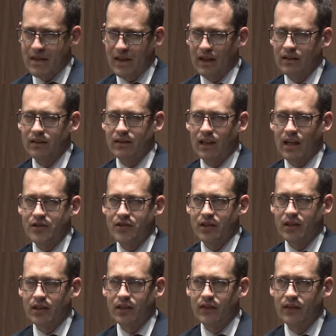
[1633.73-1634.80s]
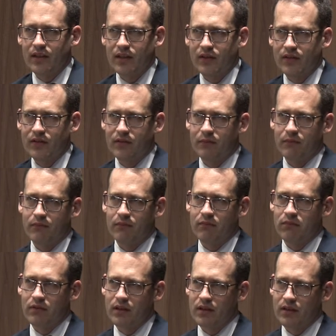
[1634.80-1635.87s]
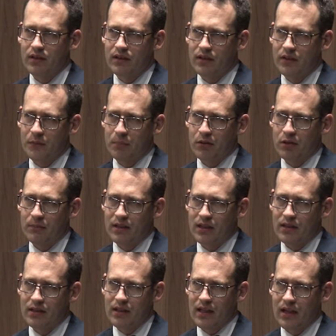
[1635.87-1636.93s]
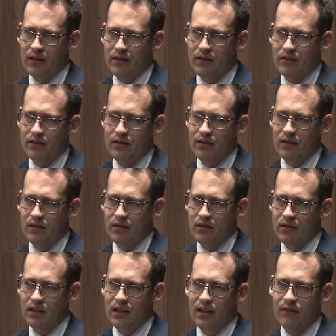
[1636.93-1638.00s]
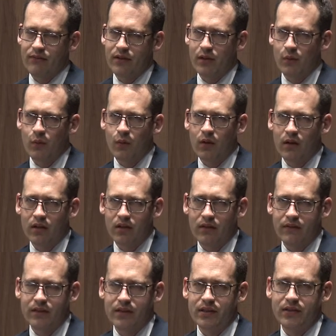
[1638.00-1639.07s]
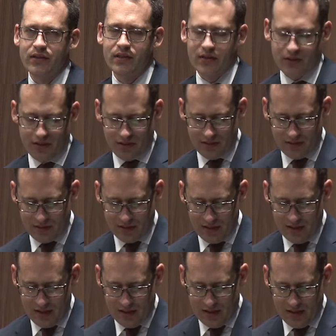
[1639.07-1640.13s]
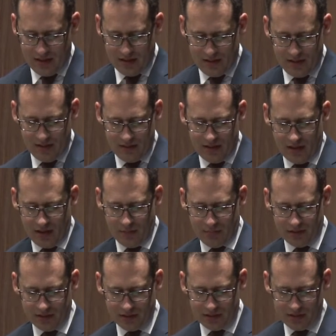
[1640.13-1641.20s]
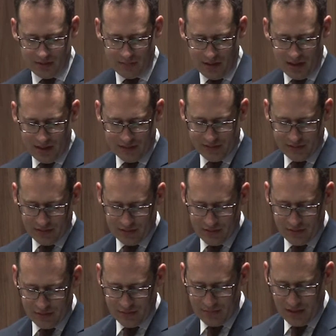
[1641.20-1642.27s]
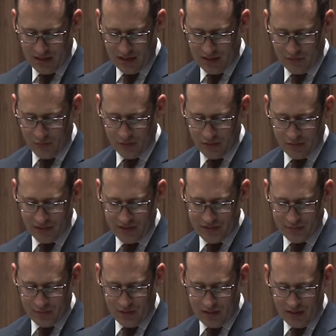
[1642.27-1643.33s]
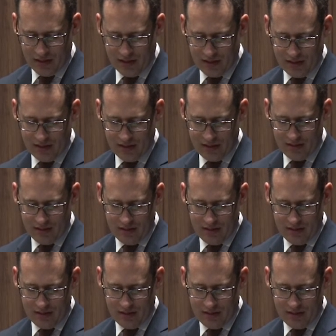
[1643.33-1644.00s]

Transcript: that logic exists really does permeate down into nearly every one of the decisions uh, that our political and policy leaders make. It's one reason why